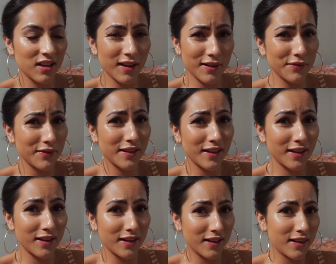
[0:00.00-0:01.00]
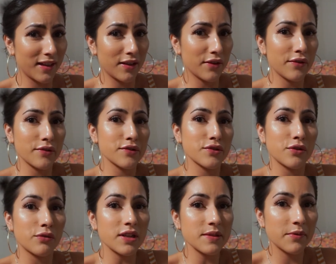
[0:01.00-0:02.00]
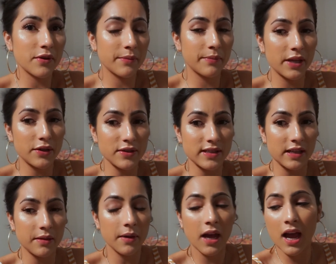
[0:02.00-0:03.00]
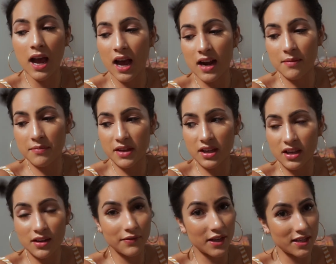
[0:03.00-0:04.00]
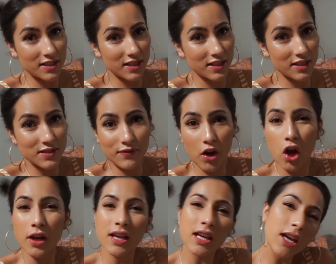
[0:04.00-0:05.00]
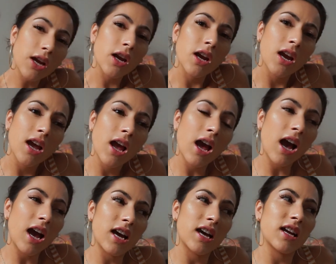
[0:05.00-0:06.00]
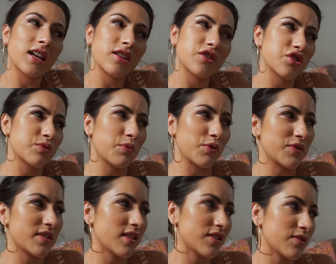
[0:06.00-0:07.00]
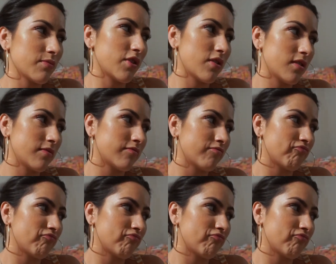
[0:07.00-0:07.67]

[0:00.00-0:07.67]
I don't think anything else. Tony's putting Pete to sleep, and I'm thinking of ending this vlog here and just posting it tomorrow.